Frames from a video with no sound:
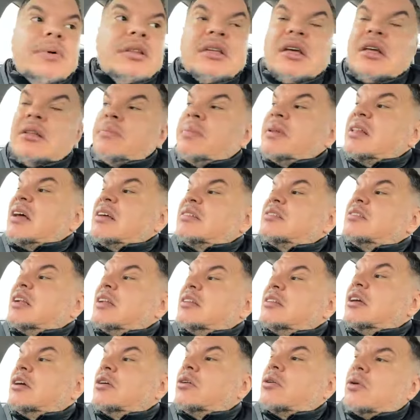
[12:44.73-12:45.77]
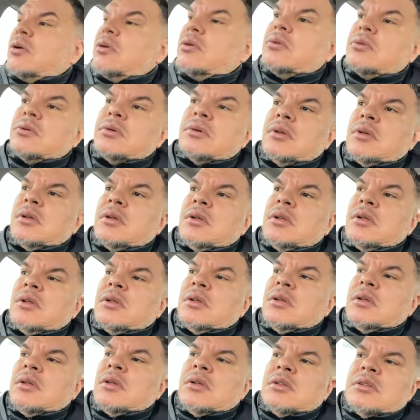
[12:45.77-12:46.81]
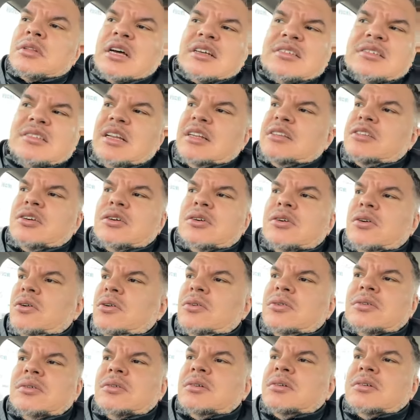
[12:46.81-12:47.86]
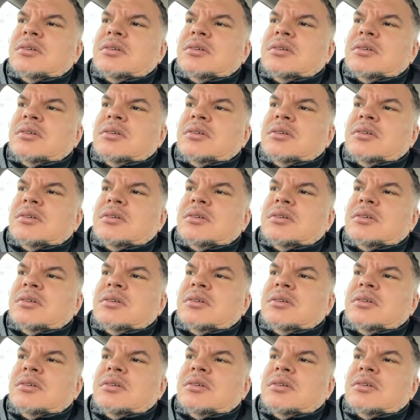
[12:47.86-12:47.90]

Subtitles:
But that's not their goal. That's not the goal.